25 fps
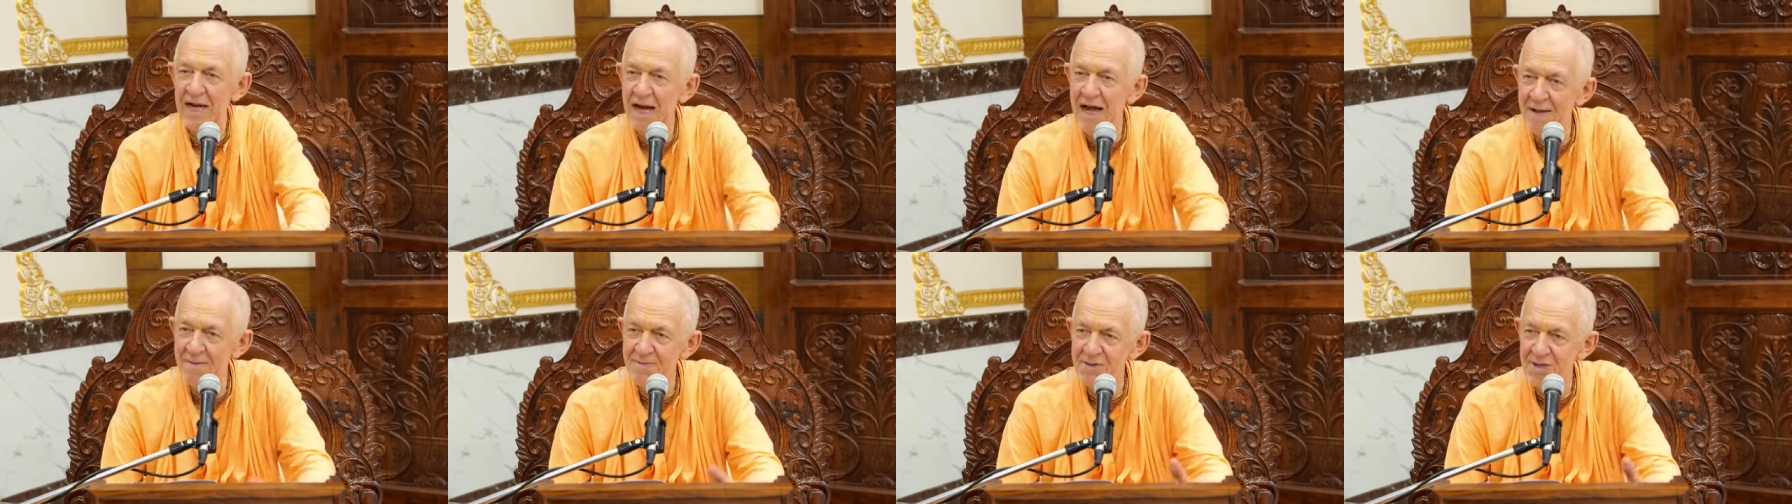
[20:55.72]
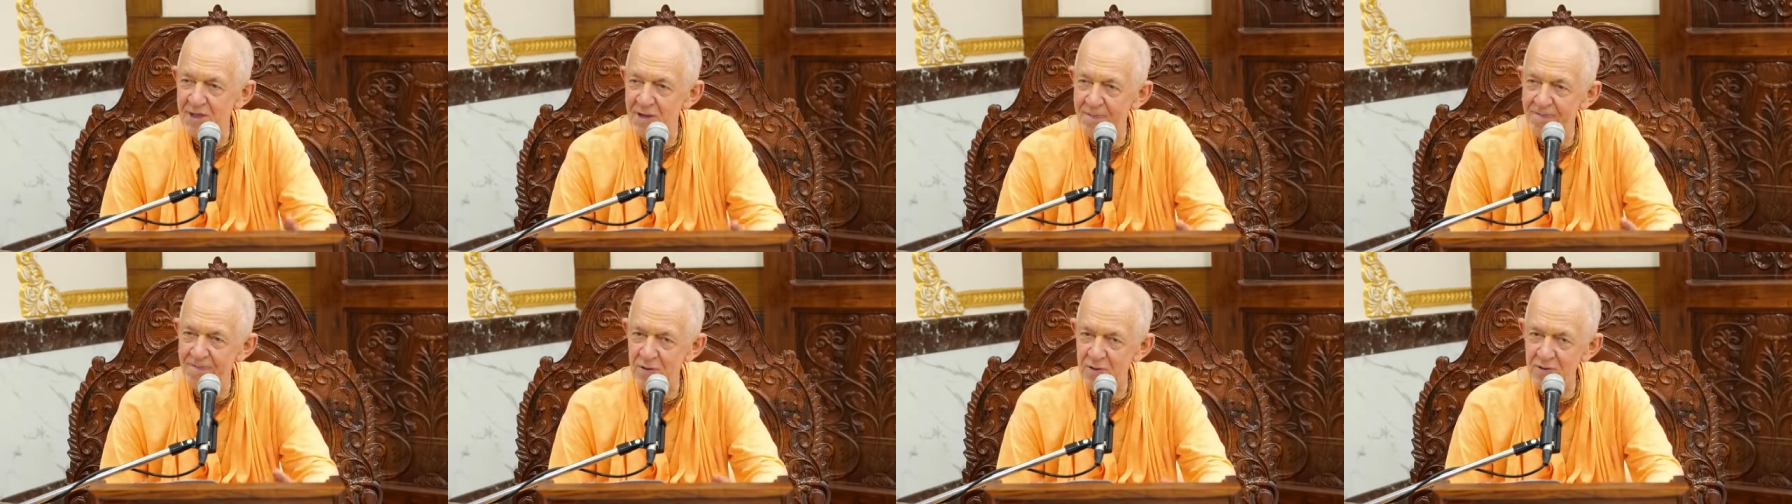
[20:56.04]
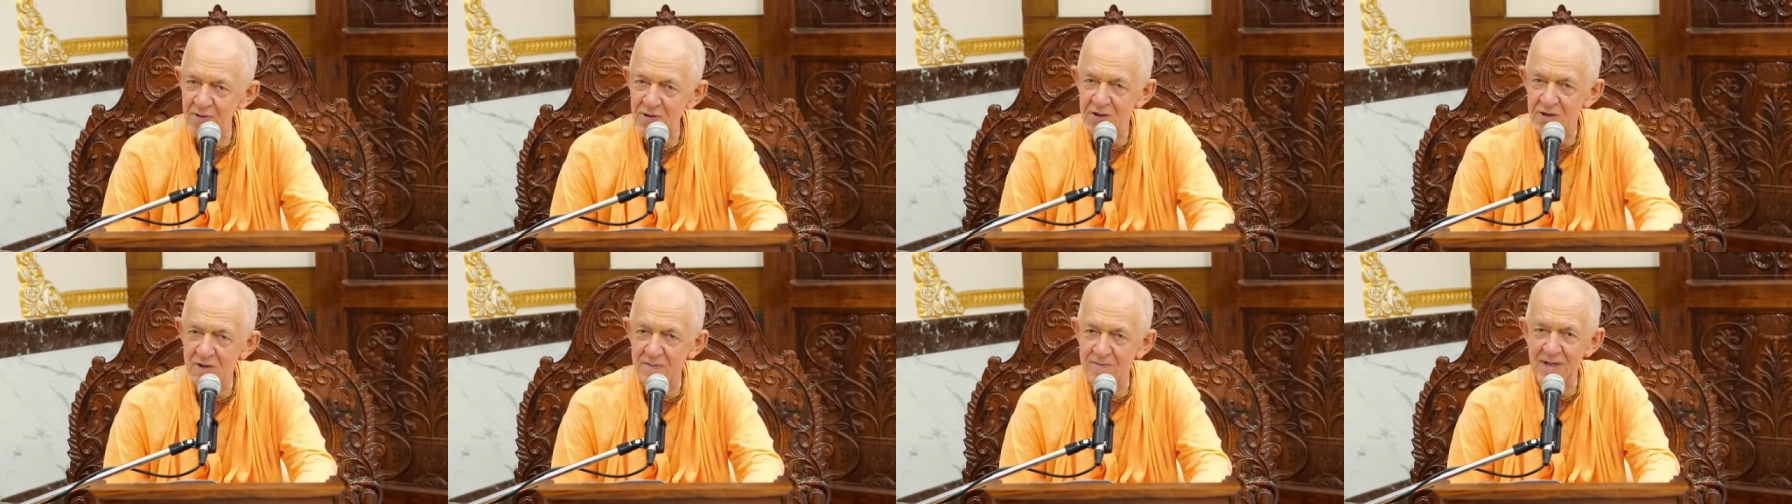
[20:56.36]
And I'm
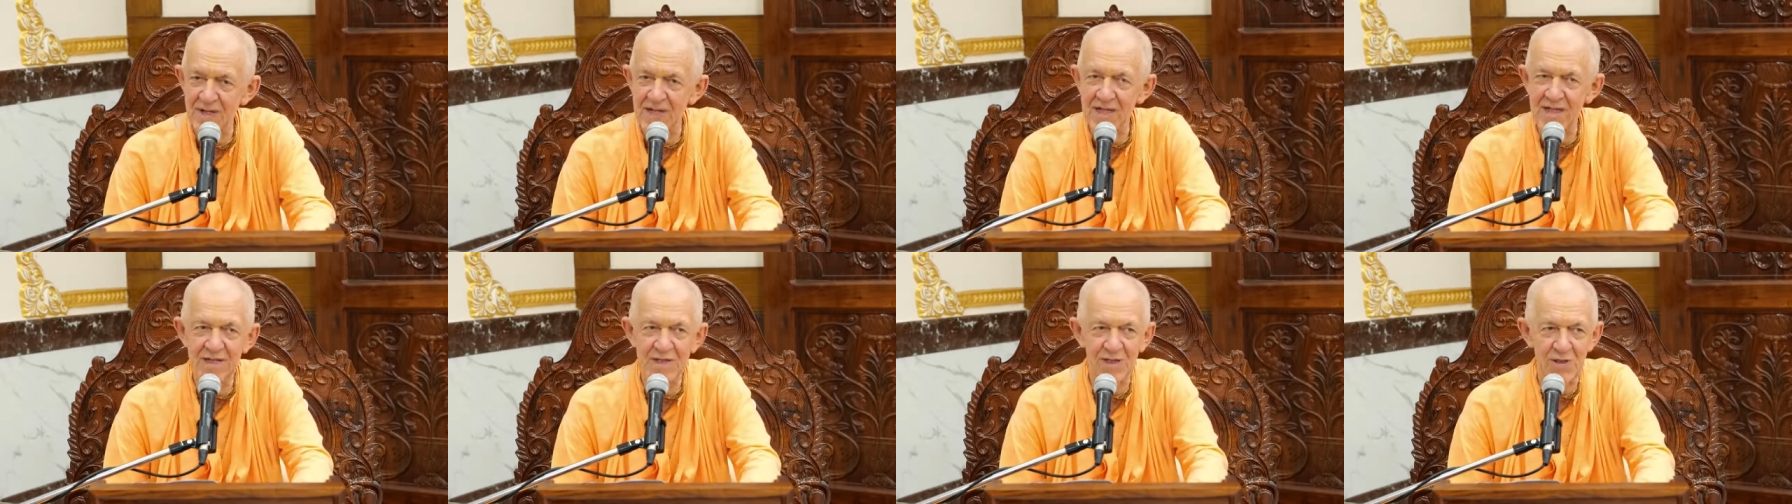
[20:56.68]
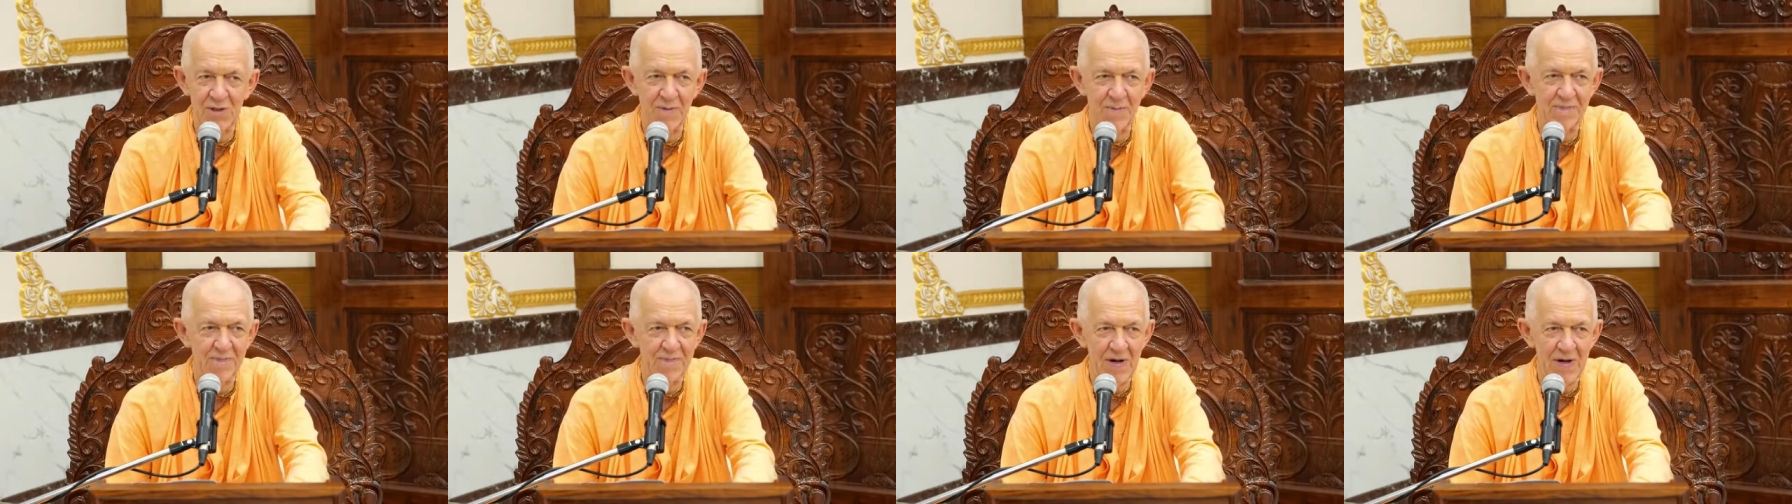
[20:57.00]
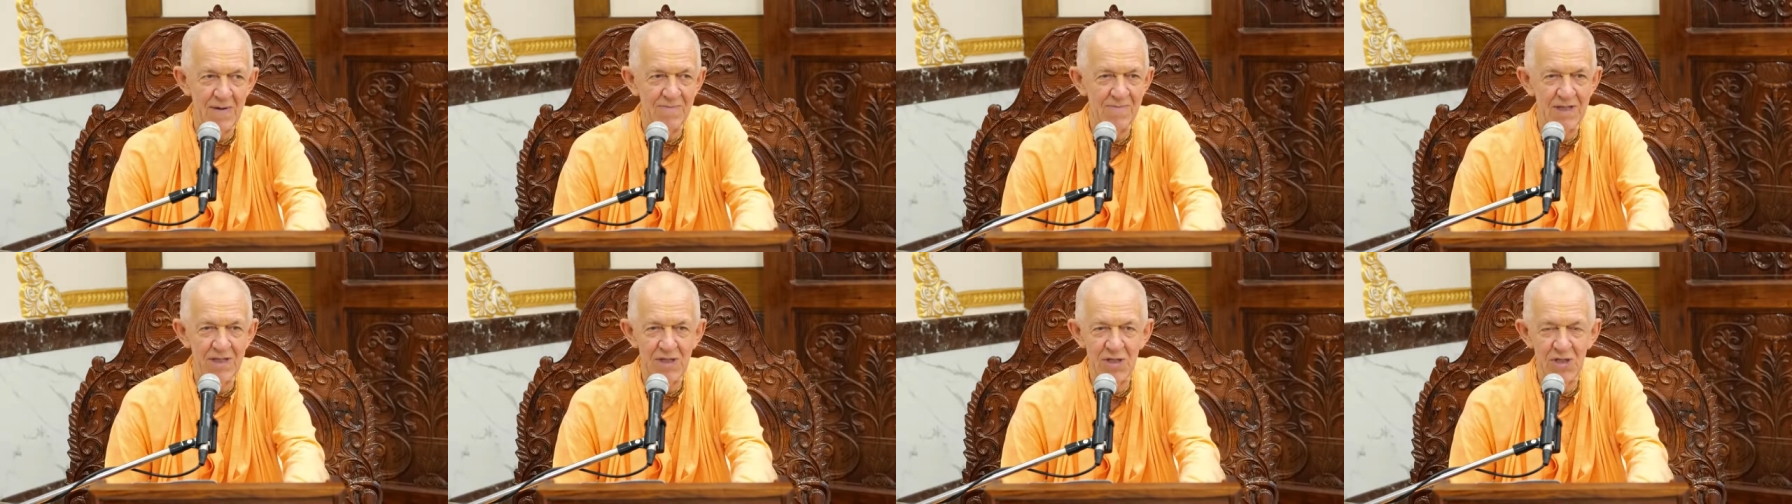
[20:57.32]
supposed to be the
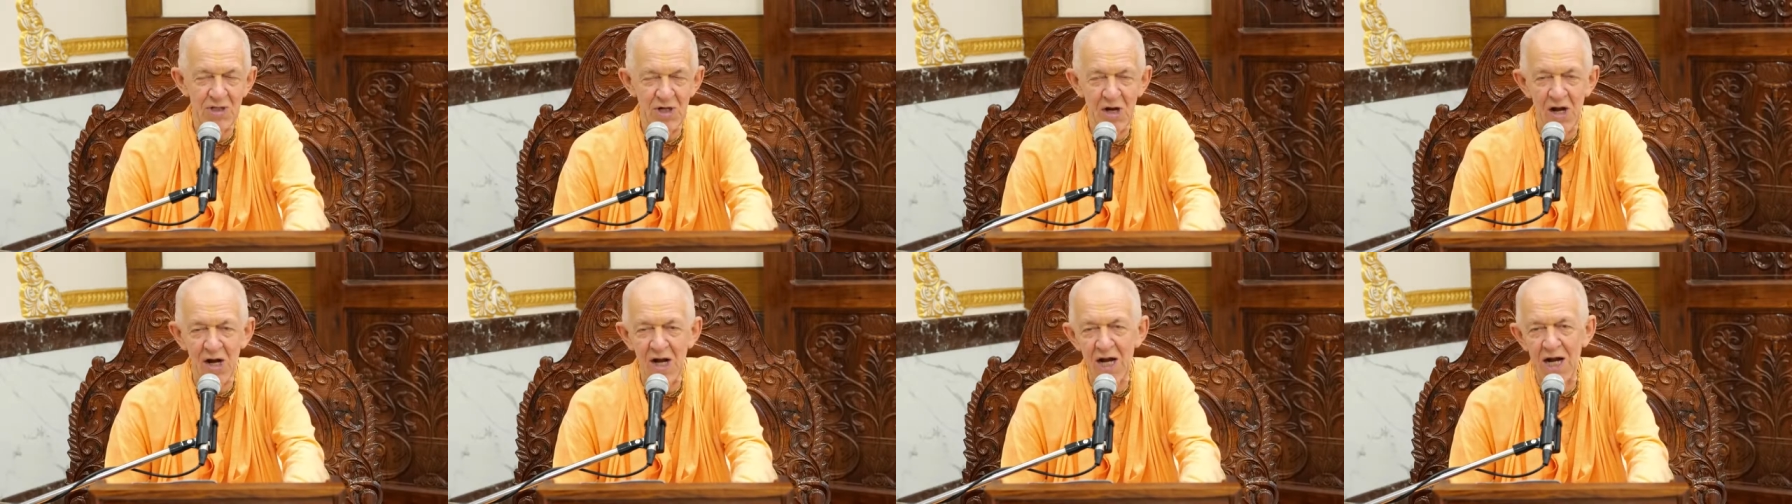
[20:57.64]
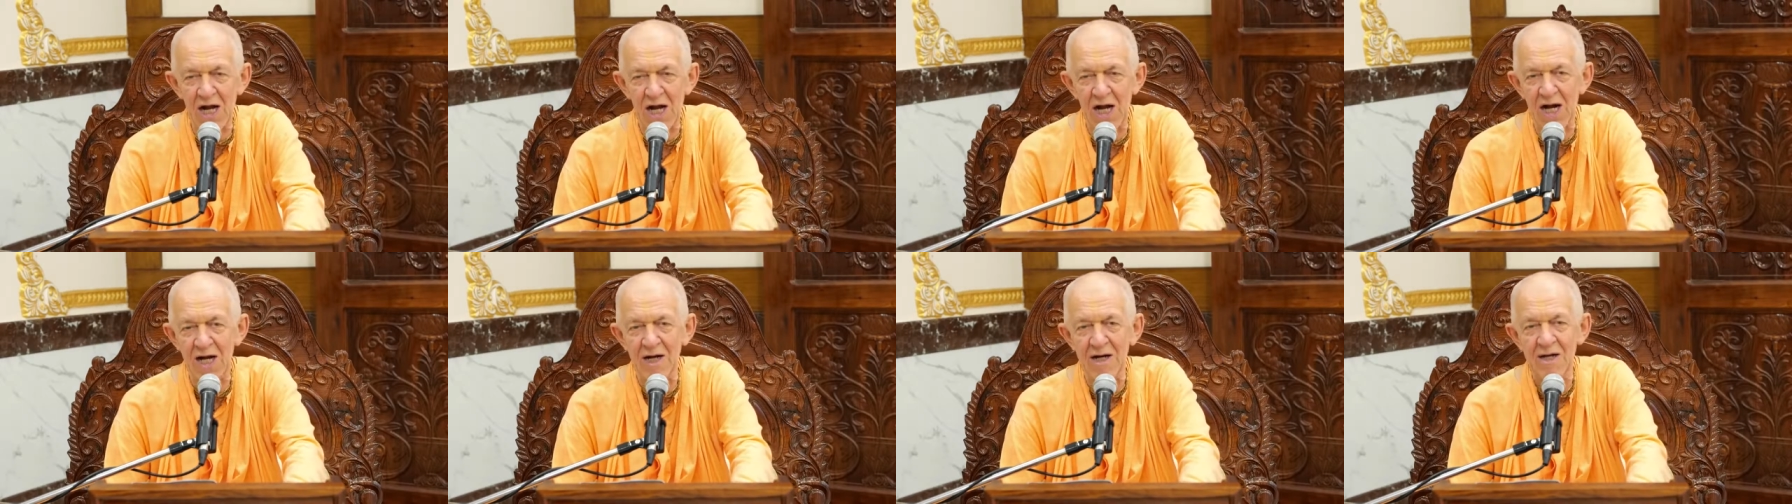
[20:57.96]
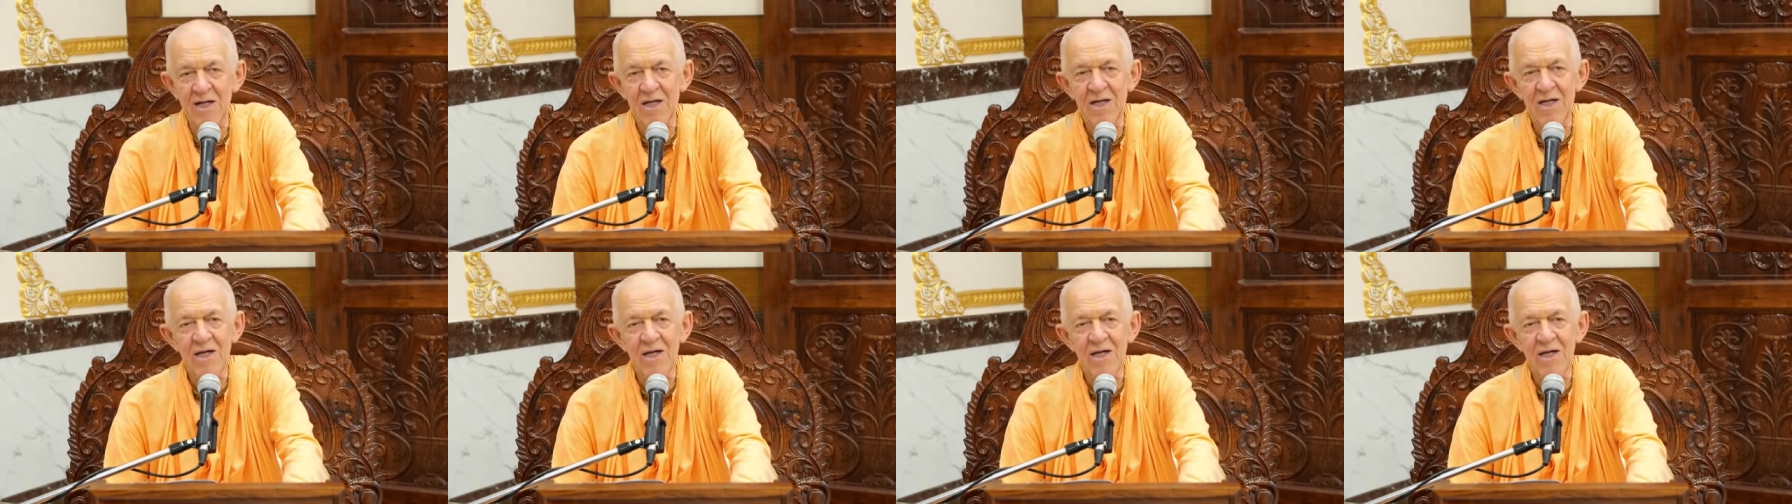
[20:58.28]
supreme enjoyer.